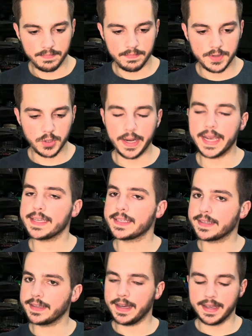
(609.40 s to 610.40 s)
So I
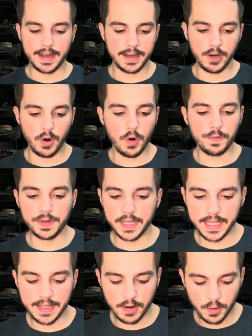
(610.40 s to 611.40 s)
guess
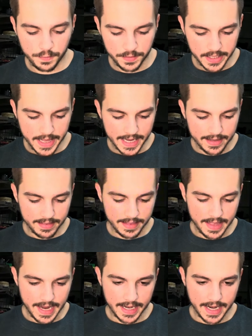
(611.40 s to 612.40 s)
hopefully
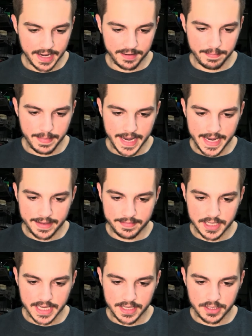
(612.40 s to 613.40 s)
that kind of made
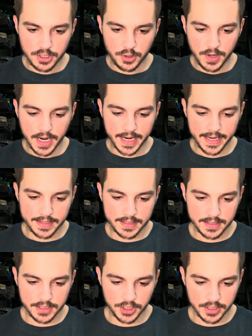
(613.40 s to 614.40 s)
sense to you
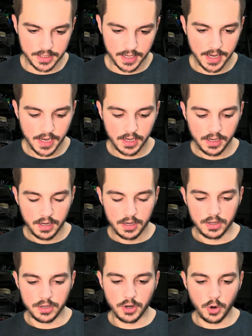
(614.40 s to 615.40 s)
guys. Just
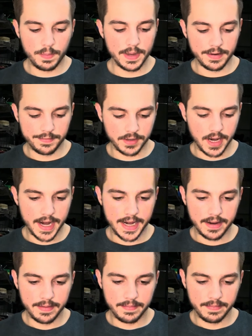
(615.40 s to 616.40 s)
don't be
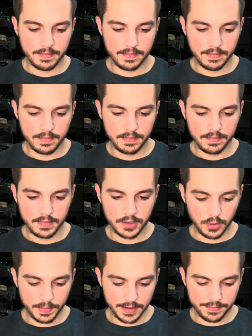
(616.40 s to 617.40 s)
afraid.
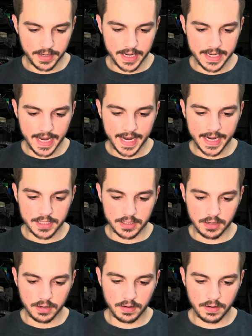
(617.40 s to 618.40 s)
Don't be afraid to ask
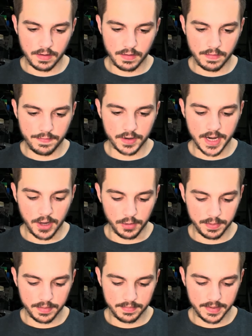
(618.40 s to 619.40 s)
for
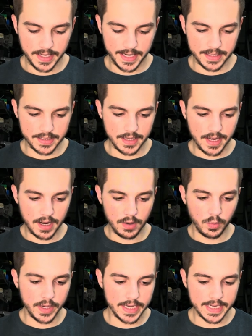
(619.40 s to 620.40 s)
help. It's
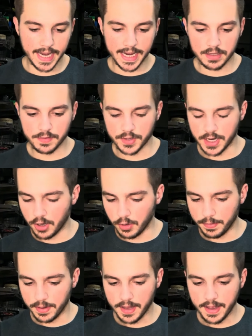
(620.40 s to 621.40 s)
not weak to ask for
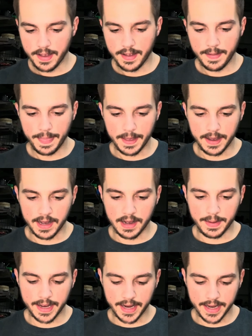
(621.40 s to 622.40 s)
help.
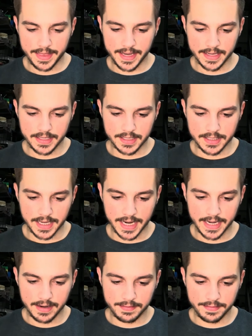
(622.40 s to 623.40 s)
I think it's a
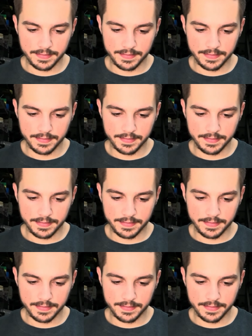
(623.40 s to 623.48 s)
sign of,